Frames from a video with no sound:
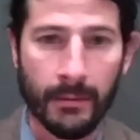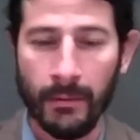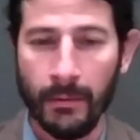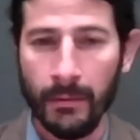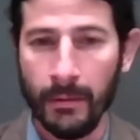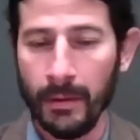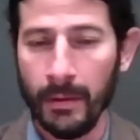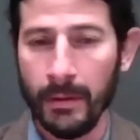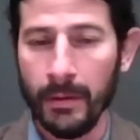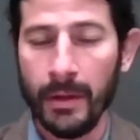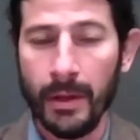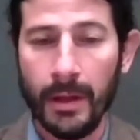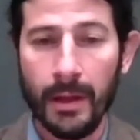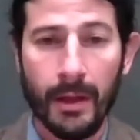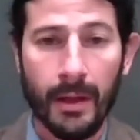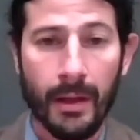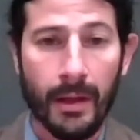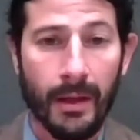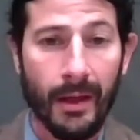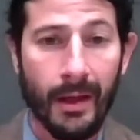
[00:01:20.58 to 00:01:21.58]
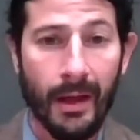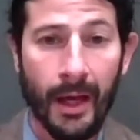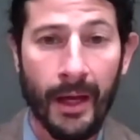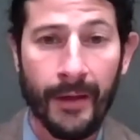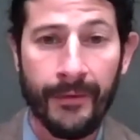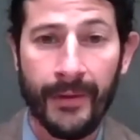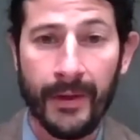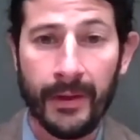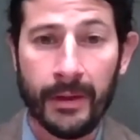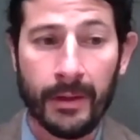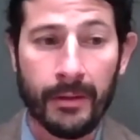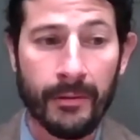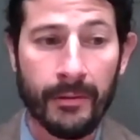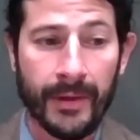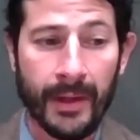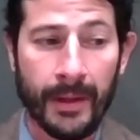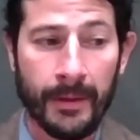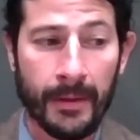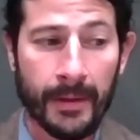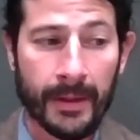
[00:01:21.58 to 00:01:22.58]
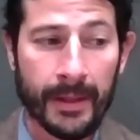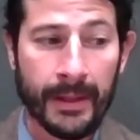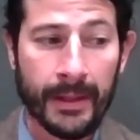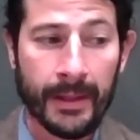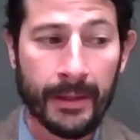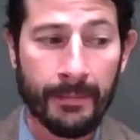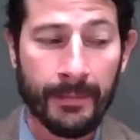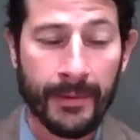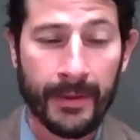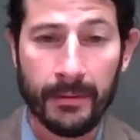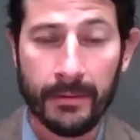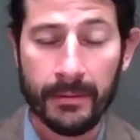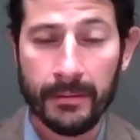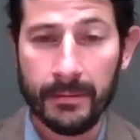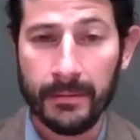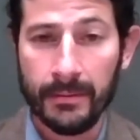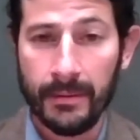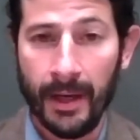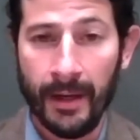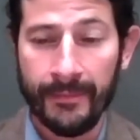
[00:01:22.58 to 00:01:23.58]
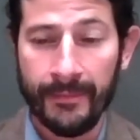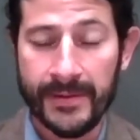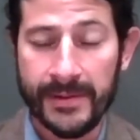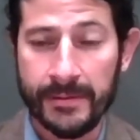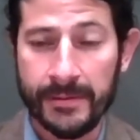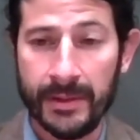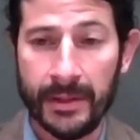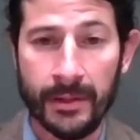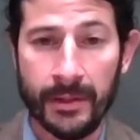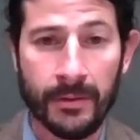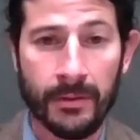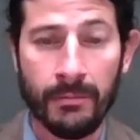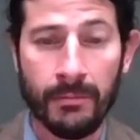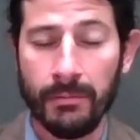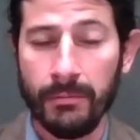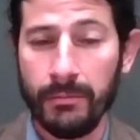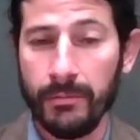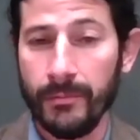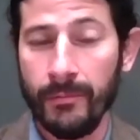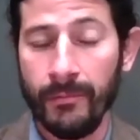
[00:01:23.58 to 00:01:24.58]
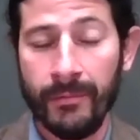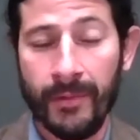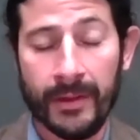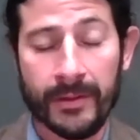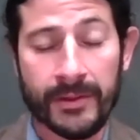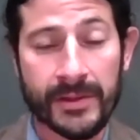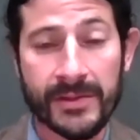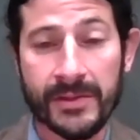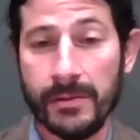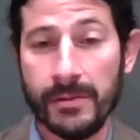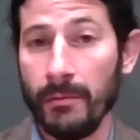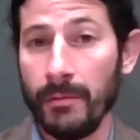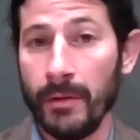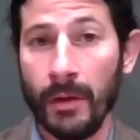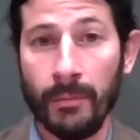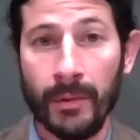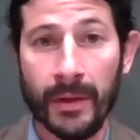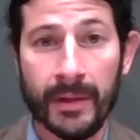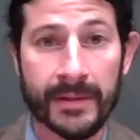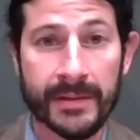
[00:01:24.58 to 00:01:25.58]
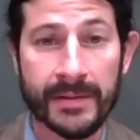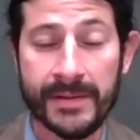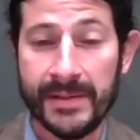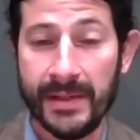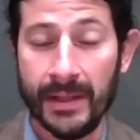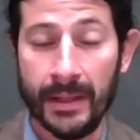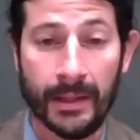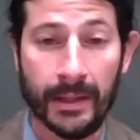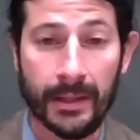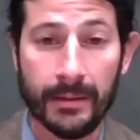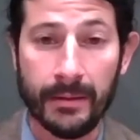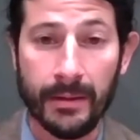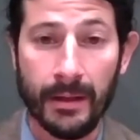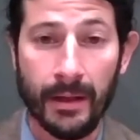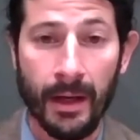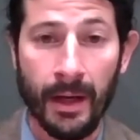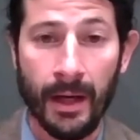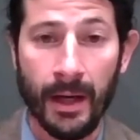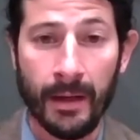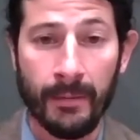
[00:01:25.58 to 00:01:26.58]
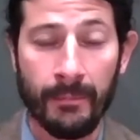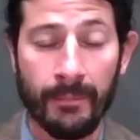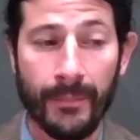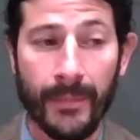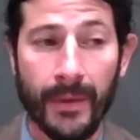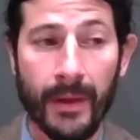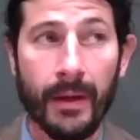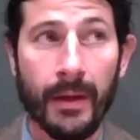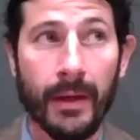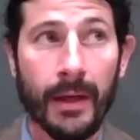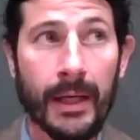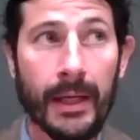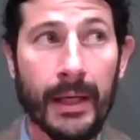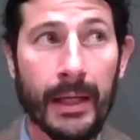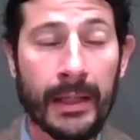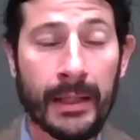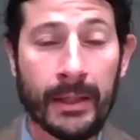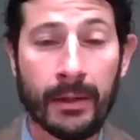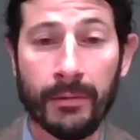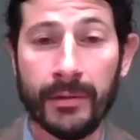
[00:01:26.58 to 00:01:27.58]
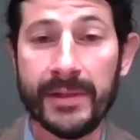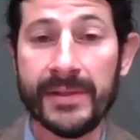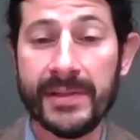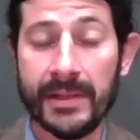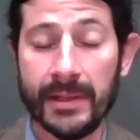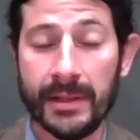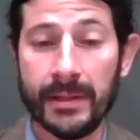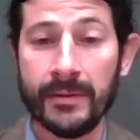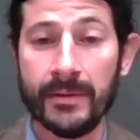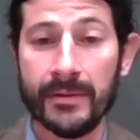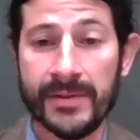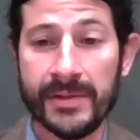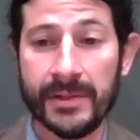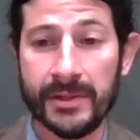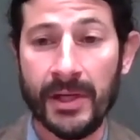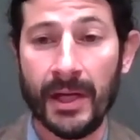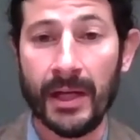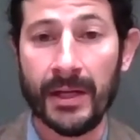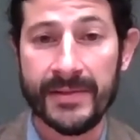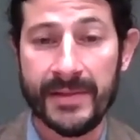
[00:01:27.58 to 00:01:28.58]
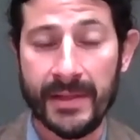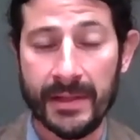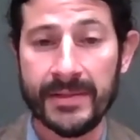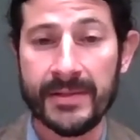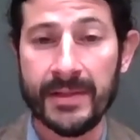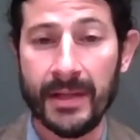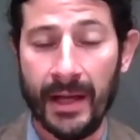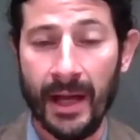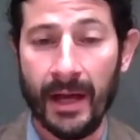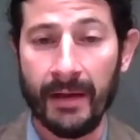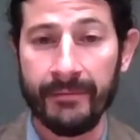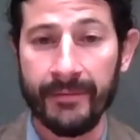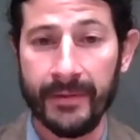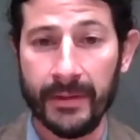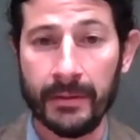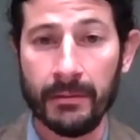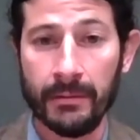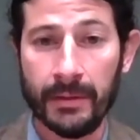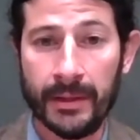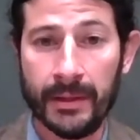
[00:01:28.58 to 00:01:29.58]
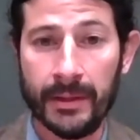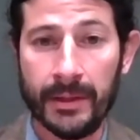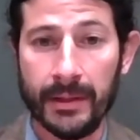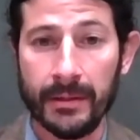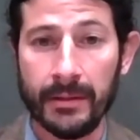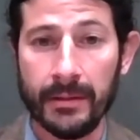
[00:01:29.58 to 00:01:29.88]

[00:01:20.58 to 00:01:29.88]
or and they go and they get a pill off the street and you, they just don't know what is in it. Um, increasingly there's a chance that it's going to have fentanyl in it.